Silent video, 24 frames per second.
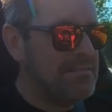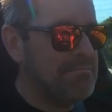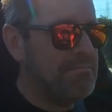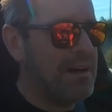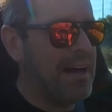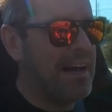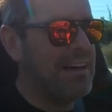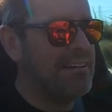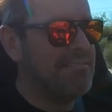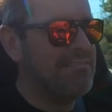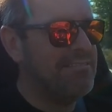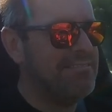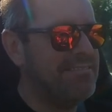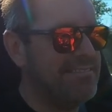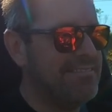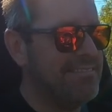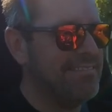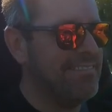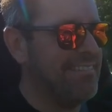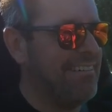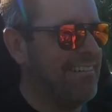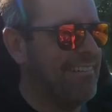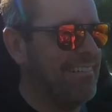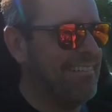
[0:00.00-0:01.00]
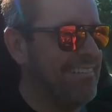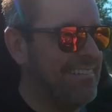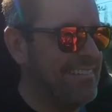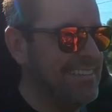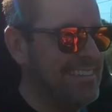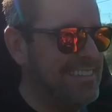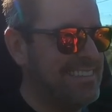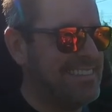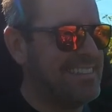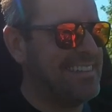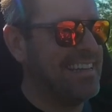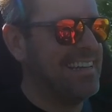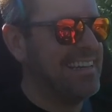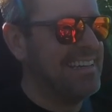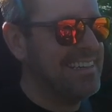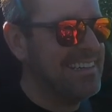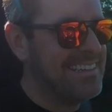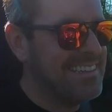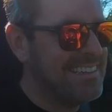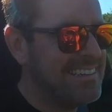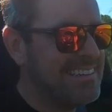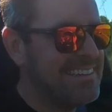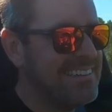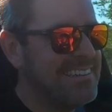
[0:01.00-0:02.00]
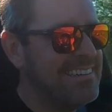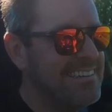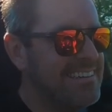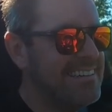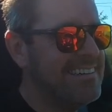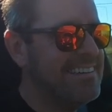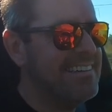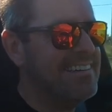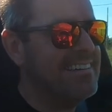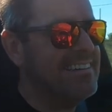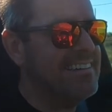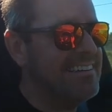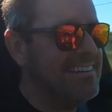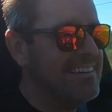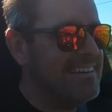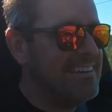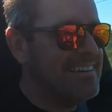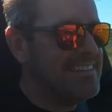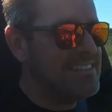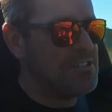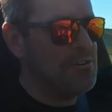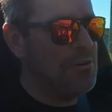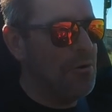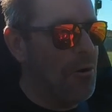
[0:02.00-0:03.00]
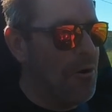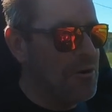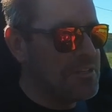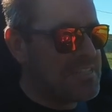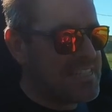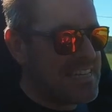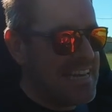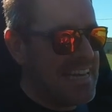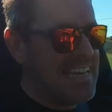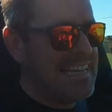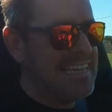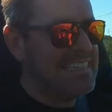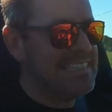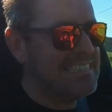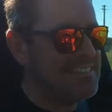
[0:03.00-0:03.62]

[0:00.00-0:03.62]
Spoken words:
But oh, this thing, it's naughty.